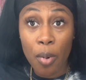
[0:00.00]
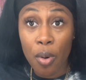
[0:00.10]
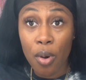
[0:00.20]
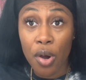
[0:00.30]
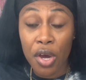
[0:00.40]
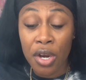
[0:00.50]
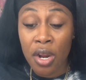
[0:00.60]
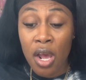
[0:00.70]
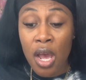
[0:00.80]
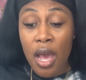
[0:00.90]
on.
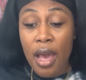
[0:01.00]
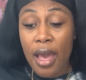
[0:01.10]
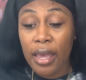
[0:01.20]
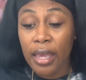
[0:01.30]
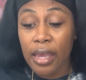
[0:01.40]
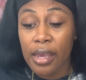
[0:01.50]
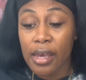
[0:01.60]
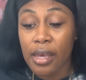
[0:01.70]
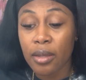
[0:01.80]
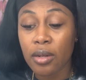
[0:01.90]

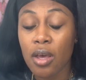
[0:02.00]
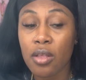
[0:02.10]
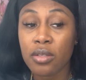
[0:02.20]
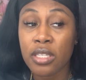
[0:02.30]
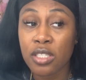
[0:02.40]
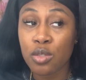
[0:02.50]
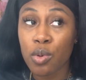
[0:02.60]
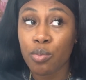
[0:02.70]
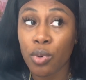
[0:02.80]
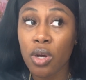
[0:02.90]
And this is
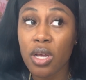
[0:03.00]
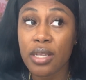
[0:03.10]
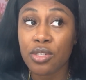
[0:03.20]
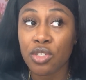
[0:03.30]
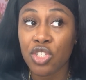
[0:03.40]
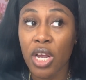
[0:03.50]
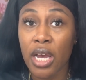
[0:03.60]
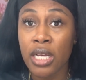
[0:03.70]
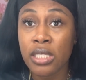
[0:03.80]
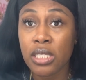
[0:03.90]
when Brooke
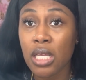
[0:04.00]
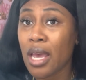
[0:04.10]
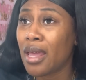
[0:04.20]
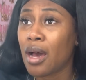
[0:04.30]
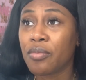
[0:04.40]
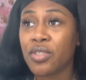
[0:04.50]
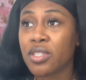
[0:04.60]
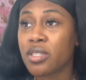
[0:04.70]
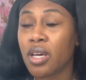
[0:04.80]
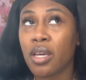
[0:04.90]
interjects, and I'm
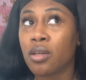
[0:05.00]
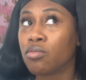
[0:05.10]
just like,